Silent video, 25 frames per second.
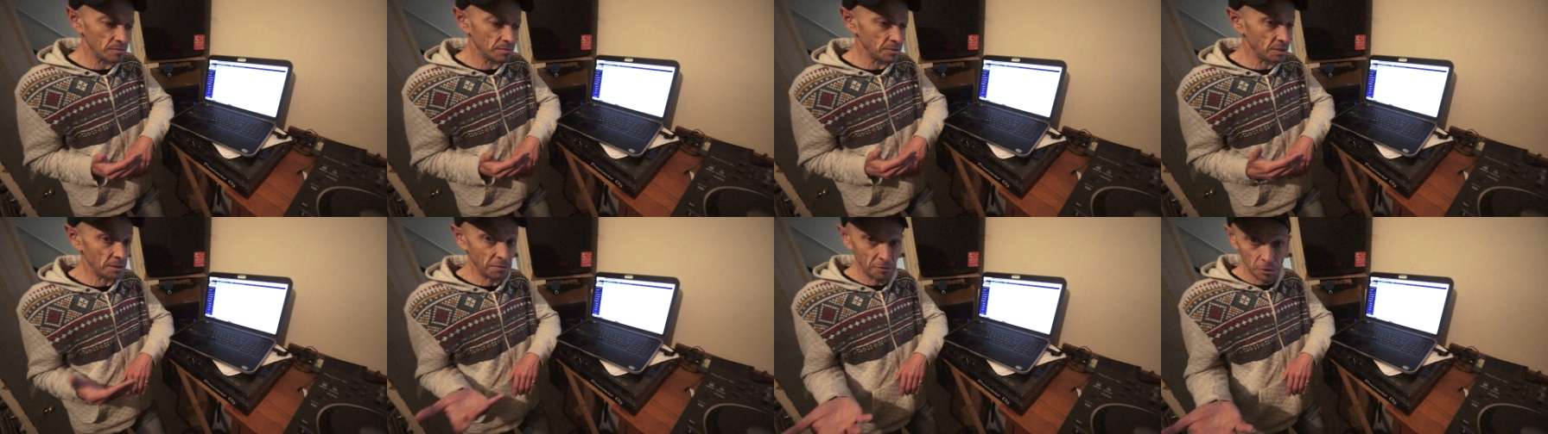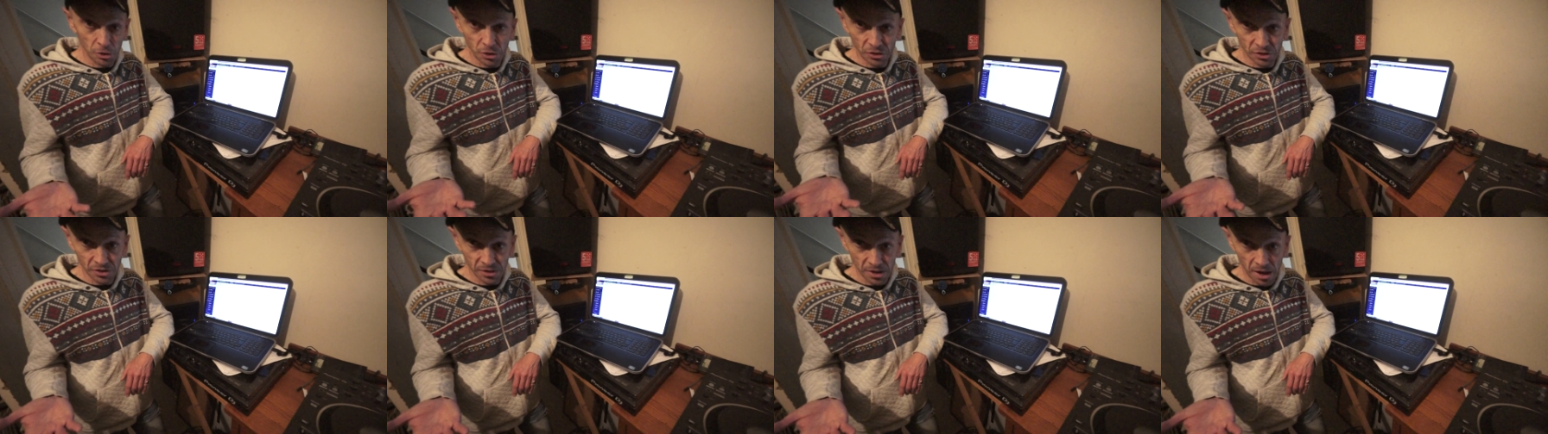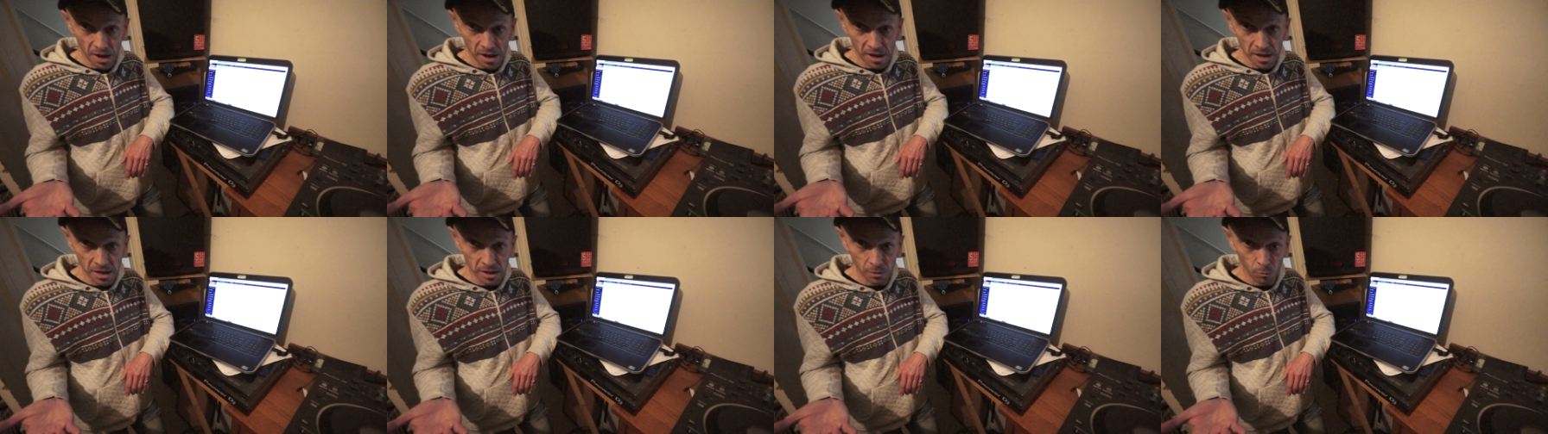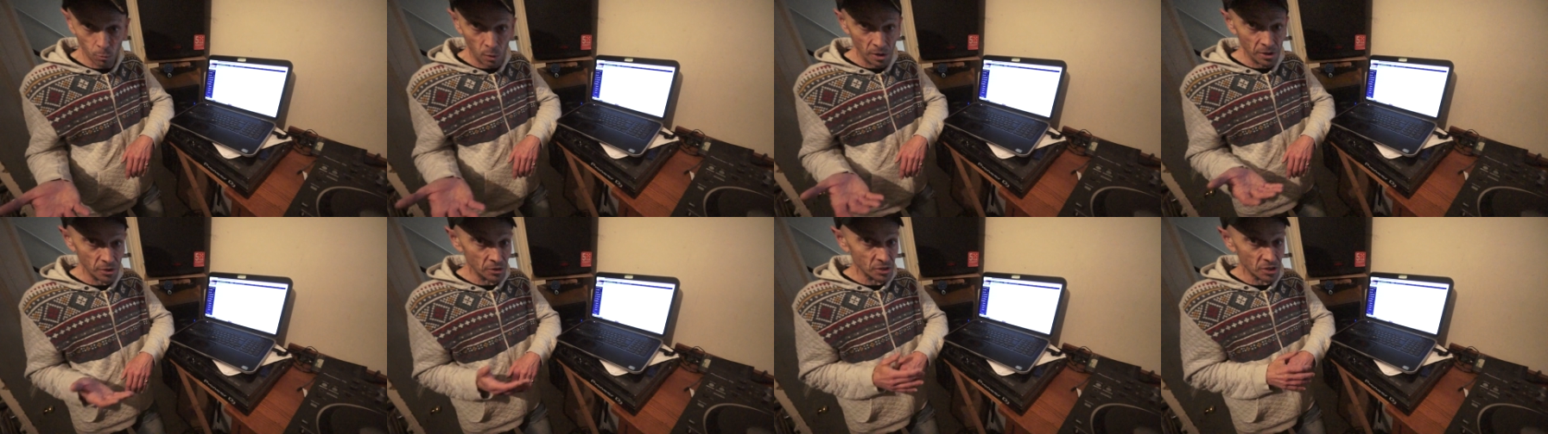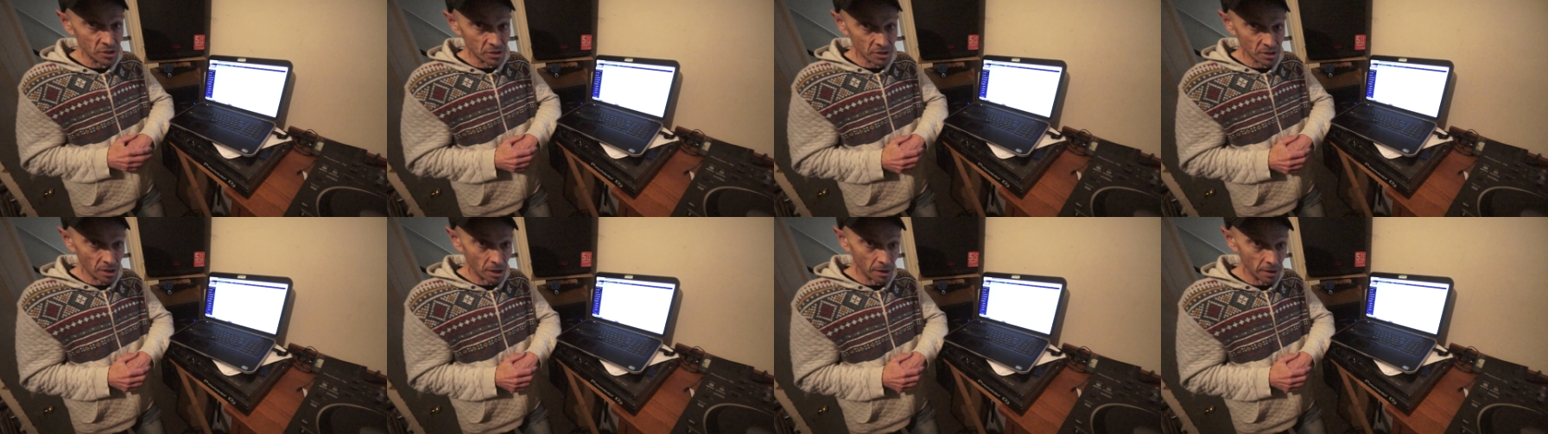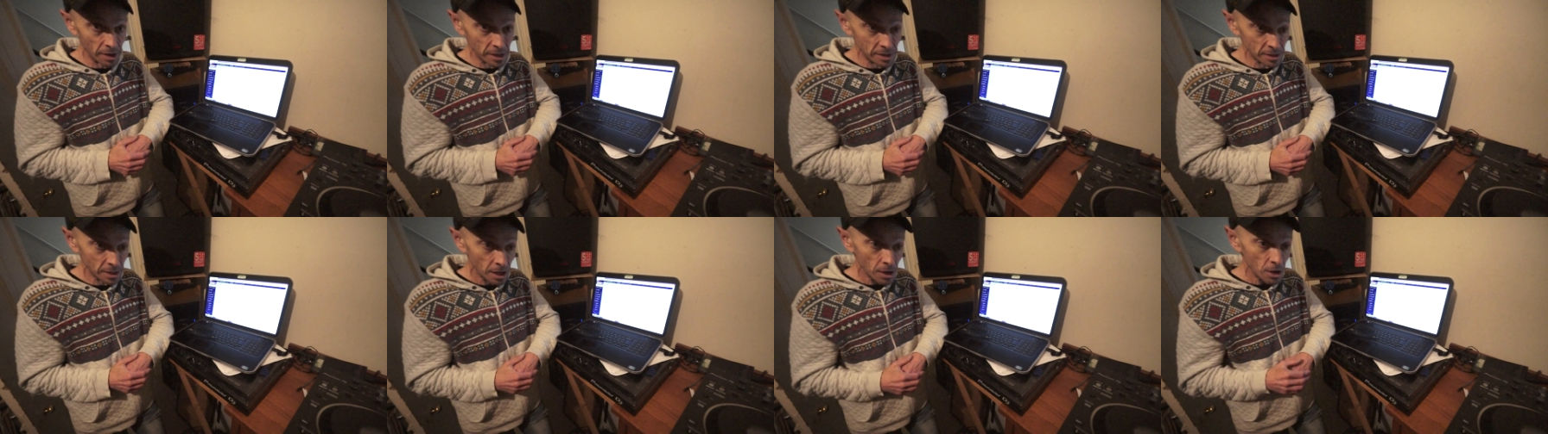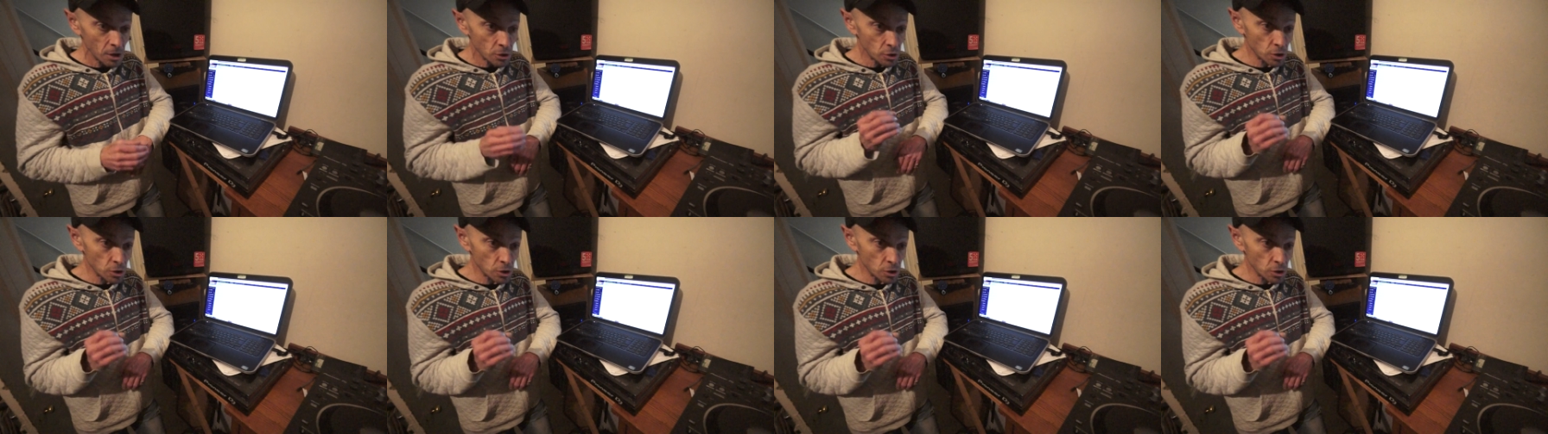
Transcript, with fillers: the first day when you decide,